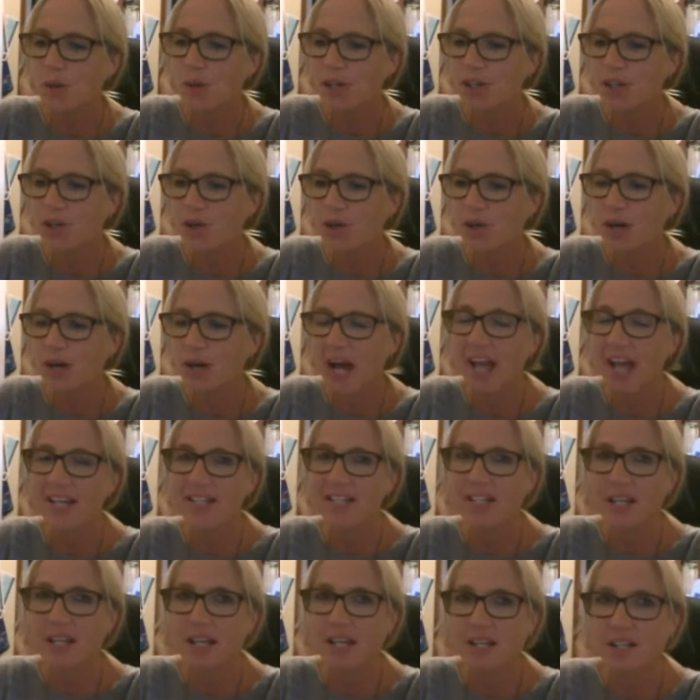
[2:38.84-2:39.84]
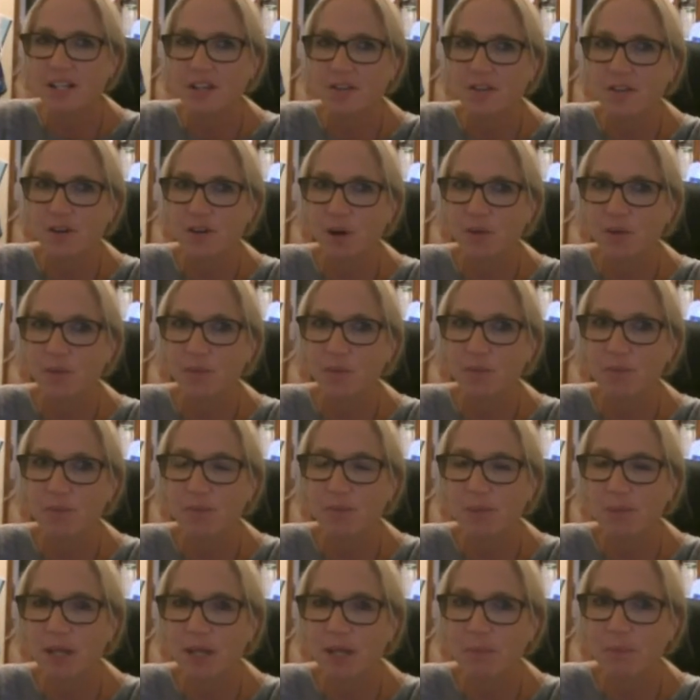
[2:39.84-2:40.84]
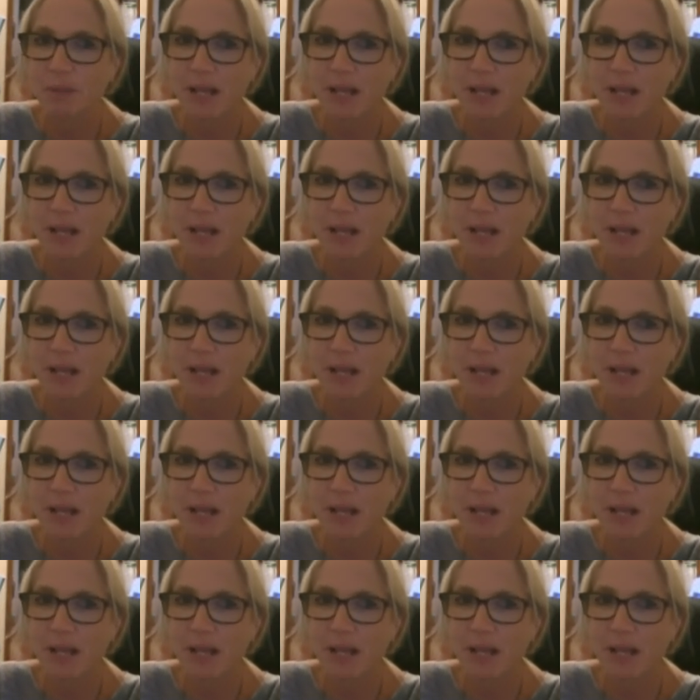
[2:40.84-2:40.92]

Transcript: when your 18-year-old pea